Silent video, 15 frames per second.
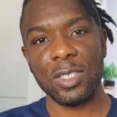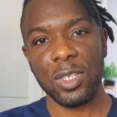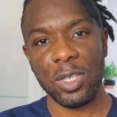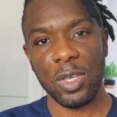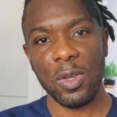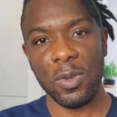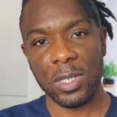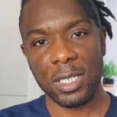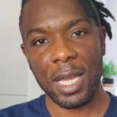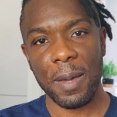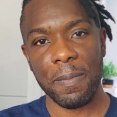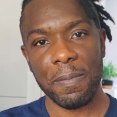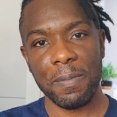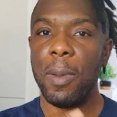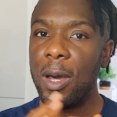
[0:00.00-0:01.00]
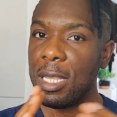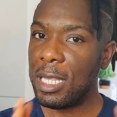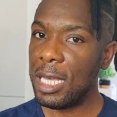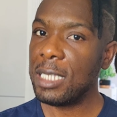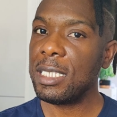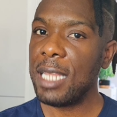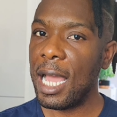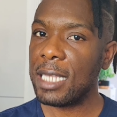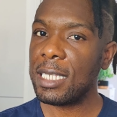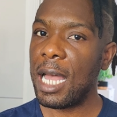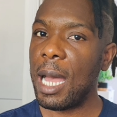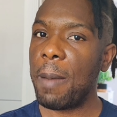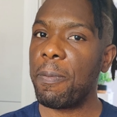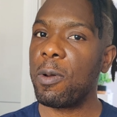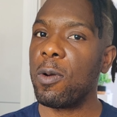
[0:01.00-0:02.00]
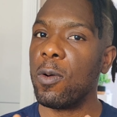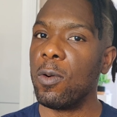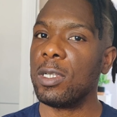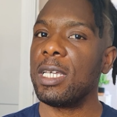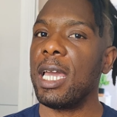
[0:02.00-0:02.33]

to use them. But this next app called